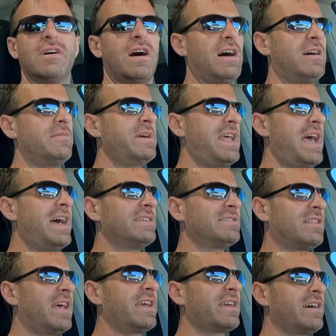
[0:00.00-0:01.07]
It
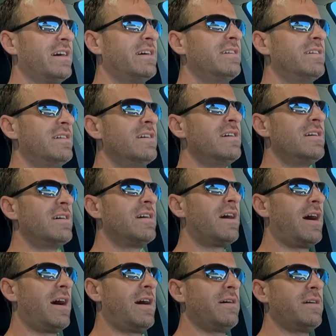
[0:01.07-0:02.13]
has like a
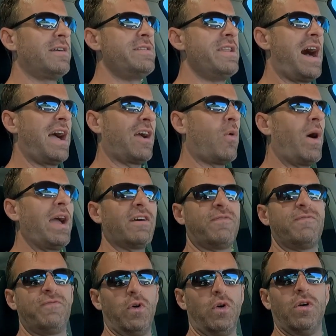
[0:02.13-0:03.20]
not quite a
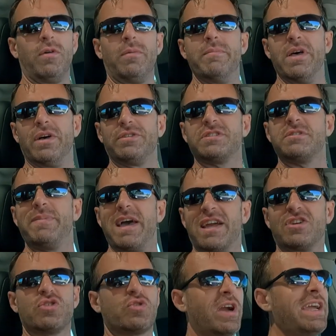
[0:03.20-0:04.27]
full mil
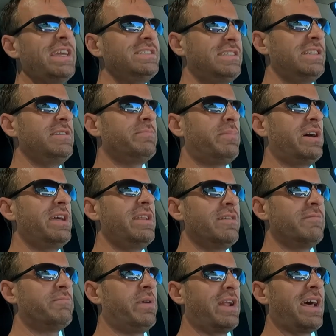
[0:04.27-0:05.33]
spec crazy, but
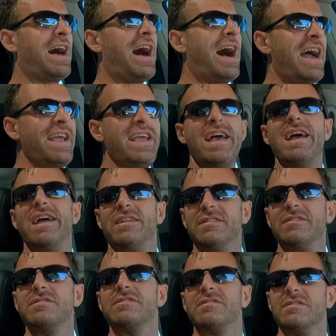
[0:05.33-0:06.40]
a
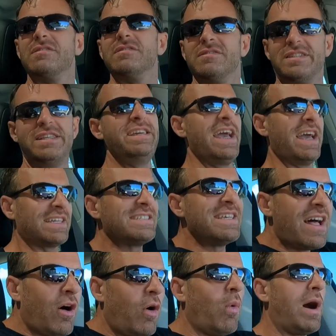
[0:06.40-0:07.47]
high-end
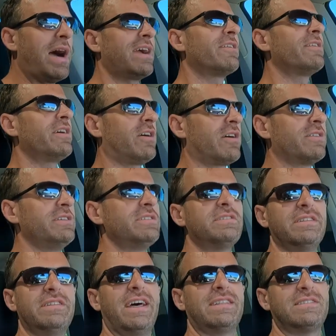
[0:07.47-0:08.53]
TXL wiring
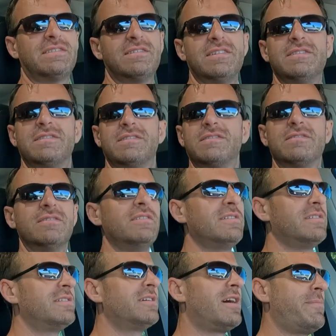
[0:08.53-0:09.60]
harness, and it's
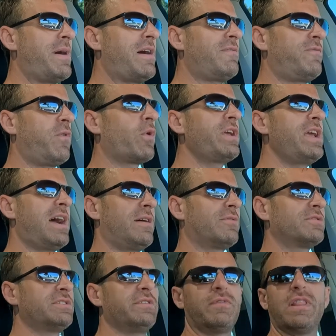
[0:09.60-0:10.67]
about 40
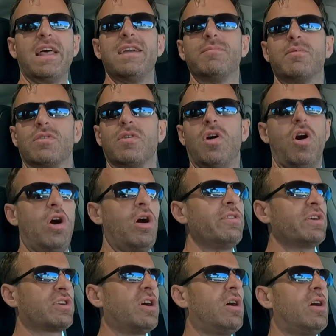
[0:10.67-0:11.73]
hours of labor
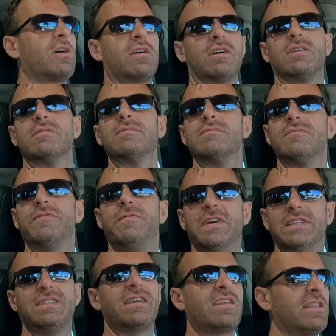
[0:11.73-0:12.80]
on the car,
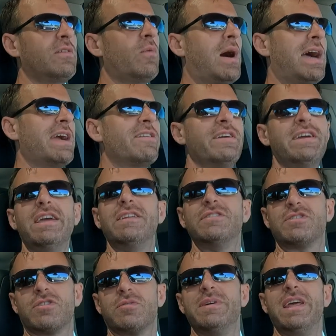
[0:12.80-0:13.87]
physically wiring it
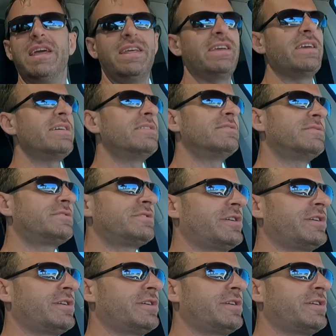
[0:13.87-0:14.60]
and terminating it.